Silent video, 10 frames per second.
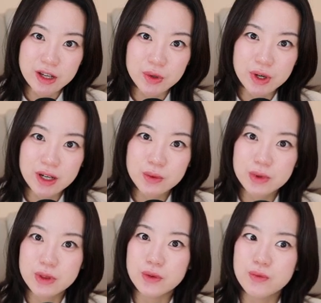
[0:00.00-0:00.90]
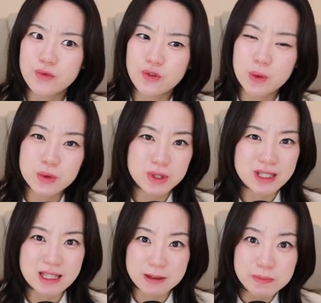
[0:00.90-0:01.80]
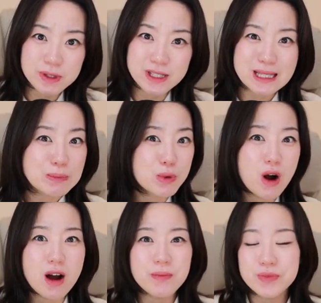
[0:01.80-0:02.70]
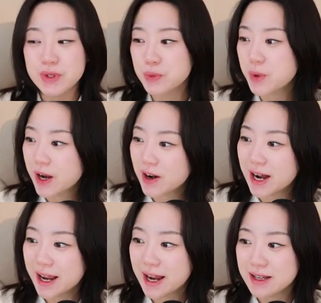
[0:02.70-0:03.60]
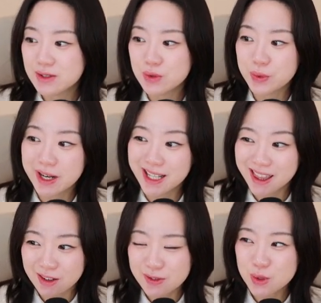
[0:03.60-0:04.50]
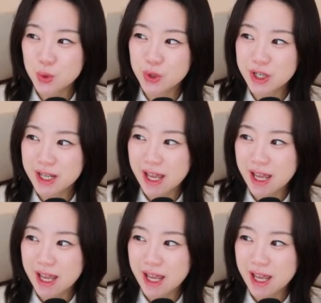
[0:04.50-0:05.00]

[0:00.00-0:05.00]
created with the most simplest prompt where I asked to write a love story.